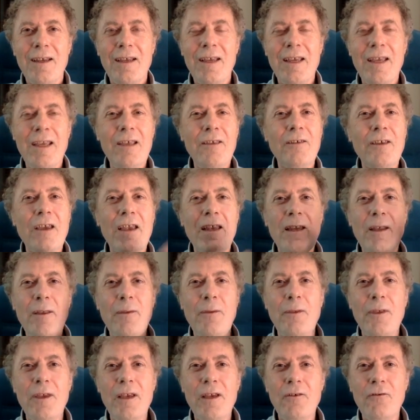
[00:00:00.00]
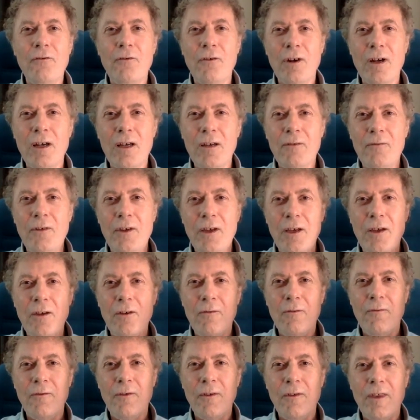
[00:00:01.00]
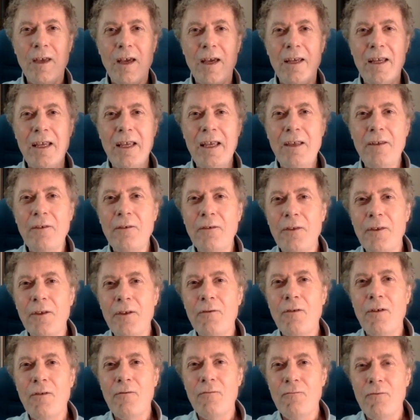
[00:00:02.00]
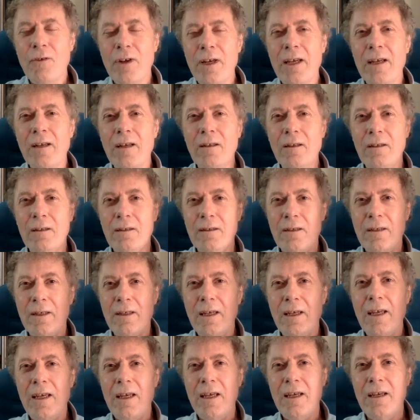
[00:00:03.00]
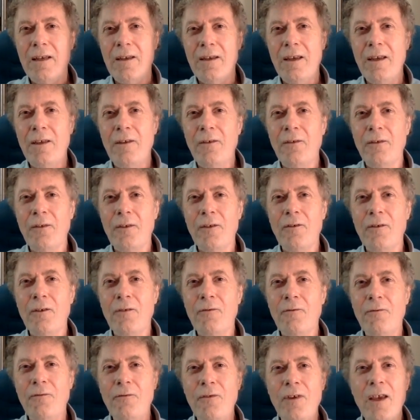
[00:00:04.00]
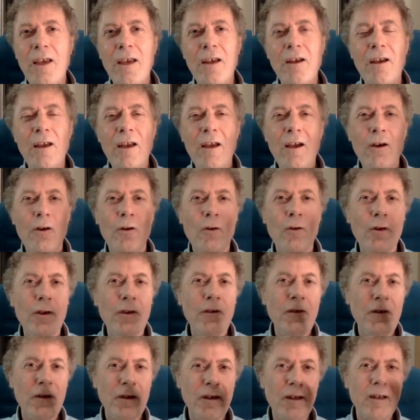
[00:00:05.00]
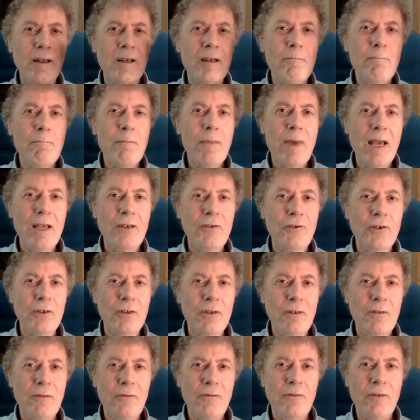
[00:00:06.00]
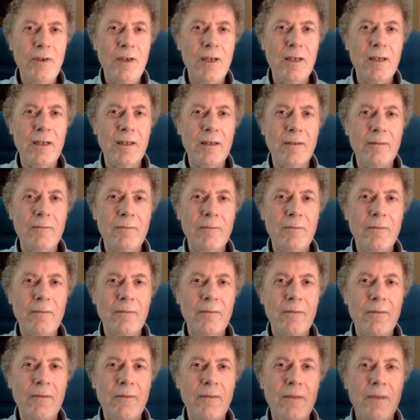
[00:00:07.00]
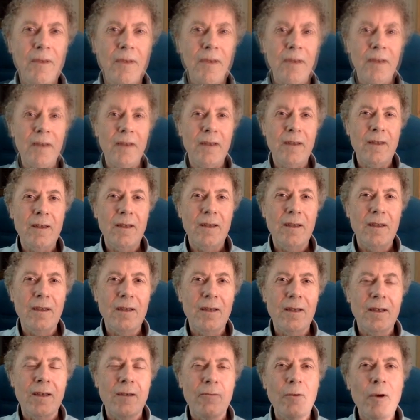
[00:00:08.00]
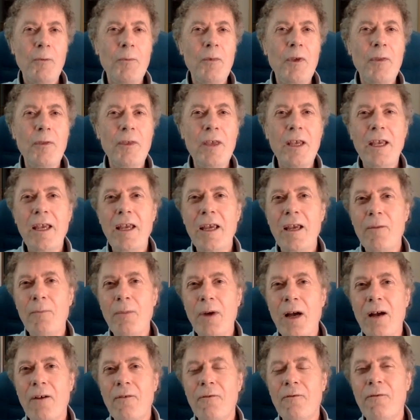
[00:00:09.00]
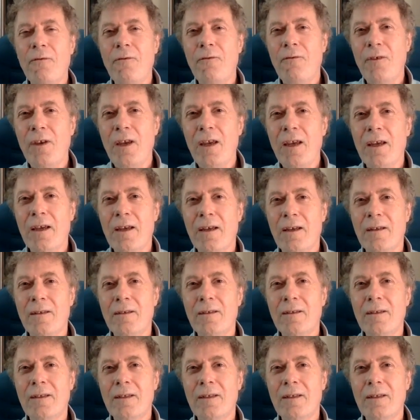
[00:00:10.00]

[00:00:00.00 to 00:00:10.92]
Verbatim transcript: is anything driving you for that is there a real need is there a fear or is it an imagined fear and when we're thinking about fear,